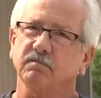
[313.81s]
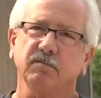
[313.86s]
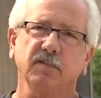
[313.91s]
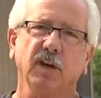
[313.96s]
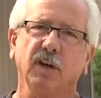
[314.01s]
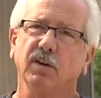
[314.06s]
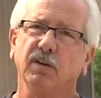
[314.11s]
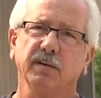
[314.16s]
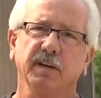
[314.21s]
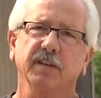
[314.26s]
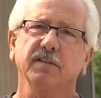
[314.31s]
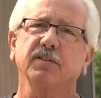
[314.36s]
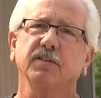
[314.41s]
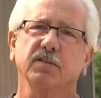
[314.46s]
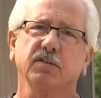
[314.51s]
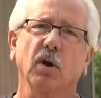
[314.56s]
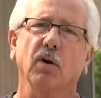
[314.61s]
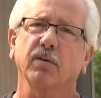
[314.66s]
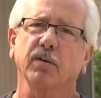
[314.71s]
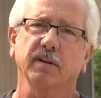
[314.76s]
No, it's
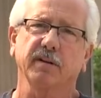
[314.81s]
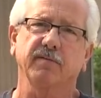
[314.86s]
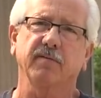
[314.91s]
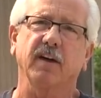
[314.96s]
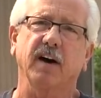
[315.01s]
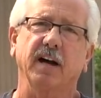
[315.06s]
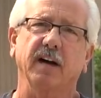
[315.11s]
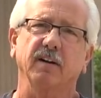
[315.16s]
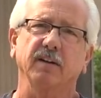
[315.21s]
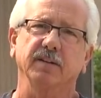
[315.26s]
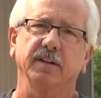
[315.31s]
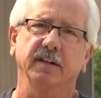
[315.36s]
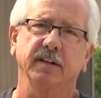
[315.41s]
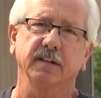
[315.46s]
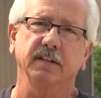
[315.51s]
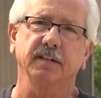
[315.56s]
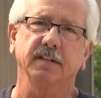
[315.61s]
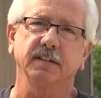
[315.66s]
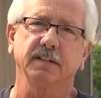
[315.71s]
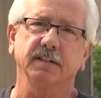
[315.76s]
totally mm-hmm. filed.
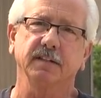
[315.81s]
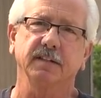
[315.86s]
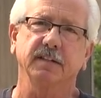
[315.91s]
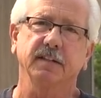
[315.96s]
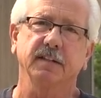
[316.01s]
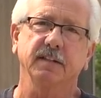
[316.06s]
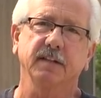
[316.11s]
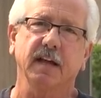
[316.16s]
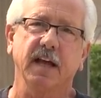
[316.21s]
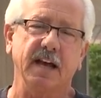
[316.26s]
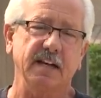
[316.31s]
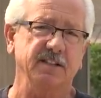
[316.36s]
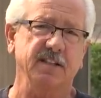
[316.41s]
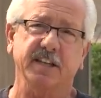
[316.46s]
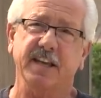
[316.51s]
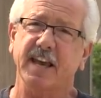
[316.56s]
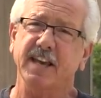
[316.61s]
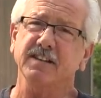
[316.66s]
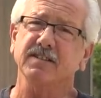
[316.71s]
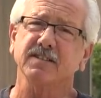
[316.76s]
Has a
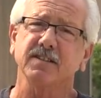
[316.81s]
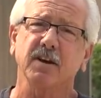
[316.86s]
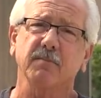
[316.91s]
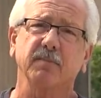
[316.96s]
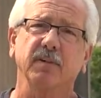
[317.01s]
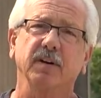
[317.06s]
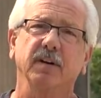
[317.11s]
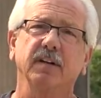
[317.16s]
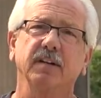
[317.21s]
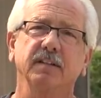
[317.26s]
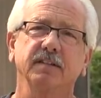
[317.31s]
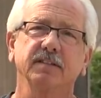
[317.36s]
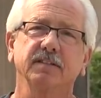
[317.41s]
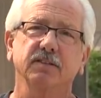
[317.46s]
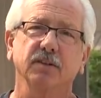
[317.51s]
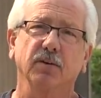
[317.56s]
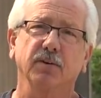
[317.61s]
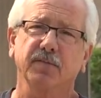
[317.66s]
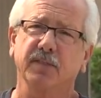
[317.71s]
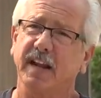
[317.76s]
case number.
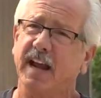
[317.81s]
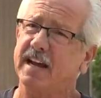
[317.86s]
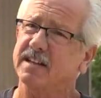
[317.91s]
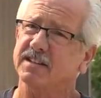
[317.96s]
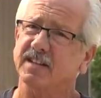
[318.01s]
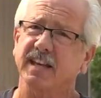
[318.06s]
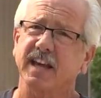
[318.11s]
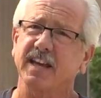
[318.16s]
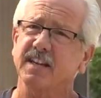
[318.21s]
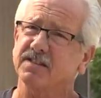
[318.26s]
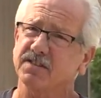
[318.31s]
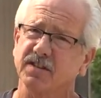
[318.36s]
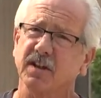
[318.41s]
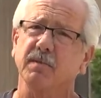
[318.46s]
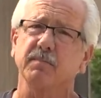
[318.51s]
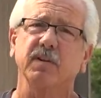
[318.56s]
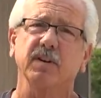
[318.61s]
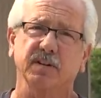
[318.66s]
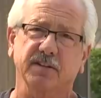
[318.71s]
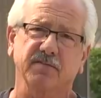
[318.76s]
It has, it a, has case a case,
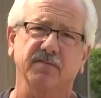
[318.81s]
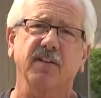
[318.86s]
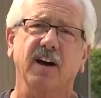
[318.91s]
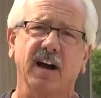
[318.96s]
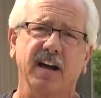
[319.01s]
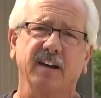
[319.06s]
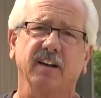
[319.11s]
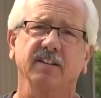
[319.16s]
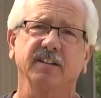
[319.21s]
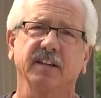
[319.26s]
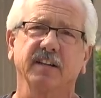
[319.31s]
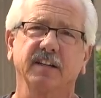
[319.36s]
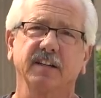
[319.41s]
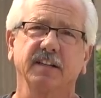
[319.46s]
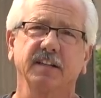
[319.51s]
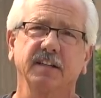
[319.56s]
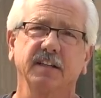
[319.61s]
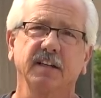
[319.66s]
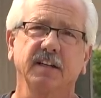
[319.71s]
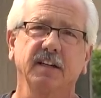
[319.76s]
number. number. It has filed. a case number. It
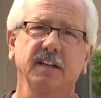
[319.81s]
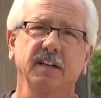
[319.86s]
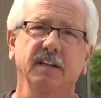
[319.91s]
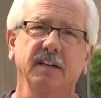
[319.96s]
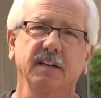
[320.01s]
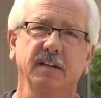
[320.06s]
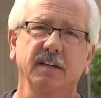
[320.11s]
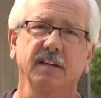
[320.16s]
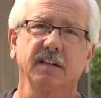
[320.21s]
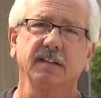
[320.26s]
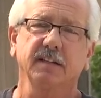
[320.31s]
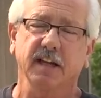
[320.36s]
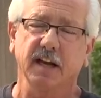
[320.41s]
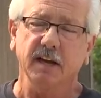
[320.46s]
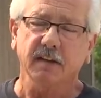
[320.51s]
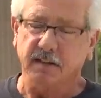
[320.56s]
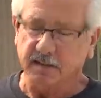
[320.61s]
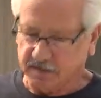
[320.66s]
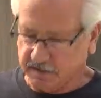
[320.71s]
hasn't been filed. Yeah.